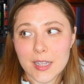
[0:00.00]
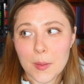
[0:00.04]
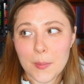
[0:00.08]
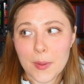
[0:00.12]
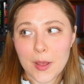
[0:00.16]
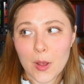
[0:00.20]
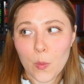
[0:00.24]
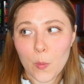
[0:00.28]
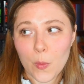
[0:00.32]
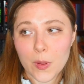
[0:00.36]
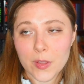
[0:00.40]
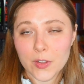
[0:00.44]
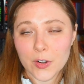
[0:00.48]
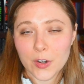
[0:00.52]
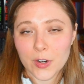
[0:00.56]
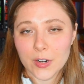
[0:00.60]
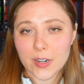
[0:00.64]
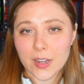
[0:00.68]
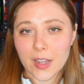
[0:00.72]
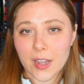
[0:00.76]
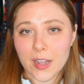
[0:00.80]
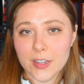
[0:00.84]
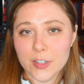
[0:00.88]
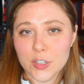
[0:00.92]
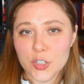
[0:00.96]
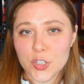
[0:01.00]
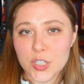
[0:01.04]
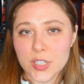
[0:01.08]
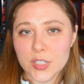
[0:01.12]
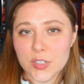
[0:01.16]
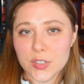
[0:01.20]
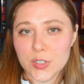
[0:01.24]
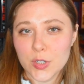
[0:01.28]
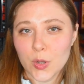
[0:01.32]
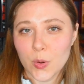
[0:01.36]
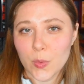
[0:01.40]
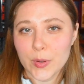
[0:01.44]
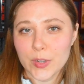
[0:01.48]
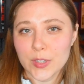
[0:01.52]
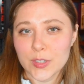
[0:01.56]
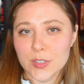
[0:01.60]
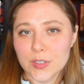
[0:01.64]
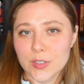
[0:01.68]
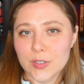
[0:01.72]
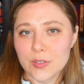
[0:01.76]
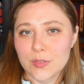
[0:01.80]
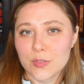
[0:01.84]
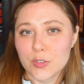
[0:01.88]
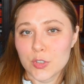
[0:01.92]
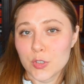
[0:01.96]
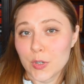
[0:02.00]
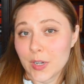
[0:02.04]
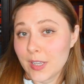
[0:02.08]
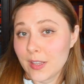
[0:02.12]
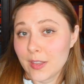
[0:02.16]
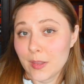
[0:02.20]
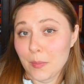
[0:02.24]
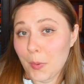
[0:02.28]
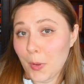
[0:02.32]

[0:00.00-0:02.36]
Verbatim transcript: about whether or not she's going to drink the